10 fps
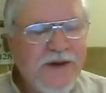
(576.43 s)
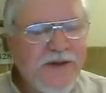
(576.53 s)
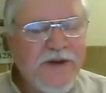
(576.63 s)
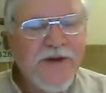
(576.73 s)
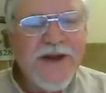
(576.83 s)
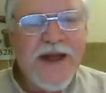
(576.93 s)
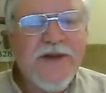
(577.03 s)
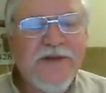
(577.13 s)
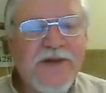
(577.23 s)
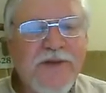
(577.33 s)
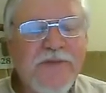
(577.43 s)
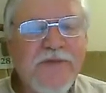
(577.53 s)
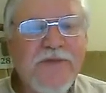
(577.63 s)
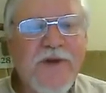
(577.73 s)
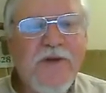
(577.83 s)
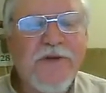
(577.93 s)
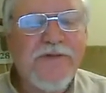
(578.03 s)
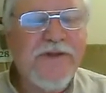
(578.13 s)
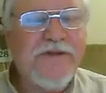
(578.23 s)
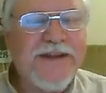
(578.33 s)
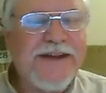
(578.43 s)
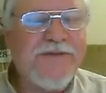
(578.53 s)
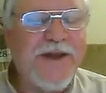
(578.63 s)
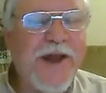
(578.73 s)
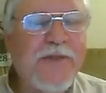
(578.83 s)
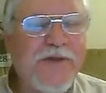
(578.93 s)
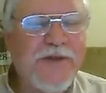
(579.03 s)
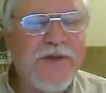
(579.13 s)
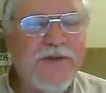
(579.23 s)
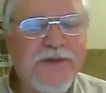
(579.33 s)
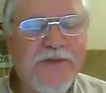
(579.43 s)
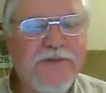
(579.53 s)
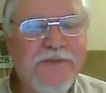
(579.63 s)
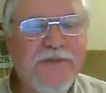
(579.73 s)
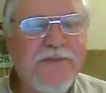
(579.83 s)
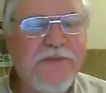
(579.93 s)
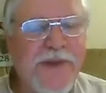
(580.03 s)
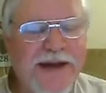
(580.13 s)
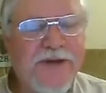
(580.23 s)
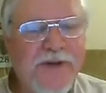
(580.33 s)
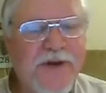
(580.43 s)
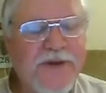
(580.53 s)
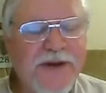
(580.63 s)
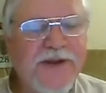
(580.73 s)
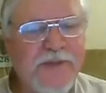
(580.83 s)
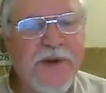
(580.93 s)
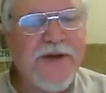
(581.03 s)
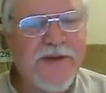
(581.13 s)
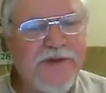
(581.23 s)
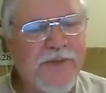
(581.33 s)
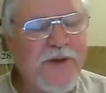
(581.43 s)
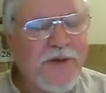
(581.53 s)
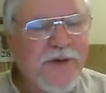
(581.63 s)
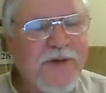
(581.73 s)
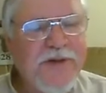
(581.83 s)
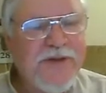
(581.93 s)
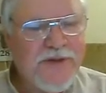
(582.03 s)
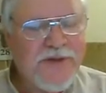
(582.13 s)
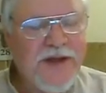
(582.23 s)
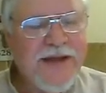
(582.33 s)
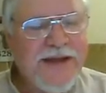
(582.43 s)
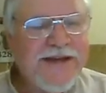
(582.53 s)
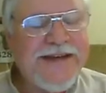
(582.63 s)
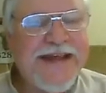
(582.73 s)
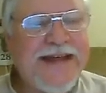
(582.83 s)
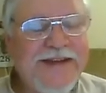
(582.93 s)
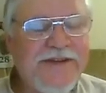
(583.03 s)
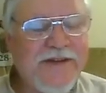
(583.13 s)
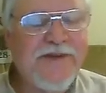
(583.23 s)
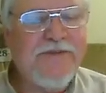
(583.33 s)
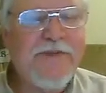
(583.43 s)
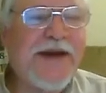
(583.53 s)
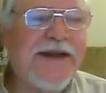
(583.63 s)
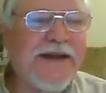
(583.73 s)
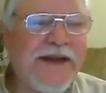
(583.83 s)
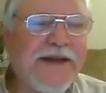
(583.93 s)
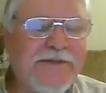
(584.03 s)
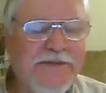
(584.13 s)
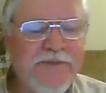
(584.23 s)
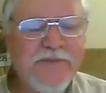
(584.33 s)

There are now some over 50 different episodes of my growth and experience from the earliest days of my life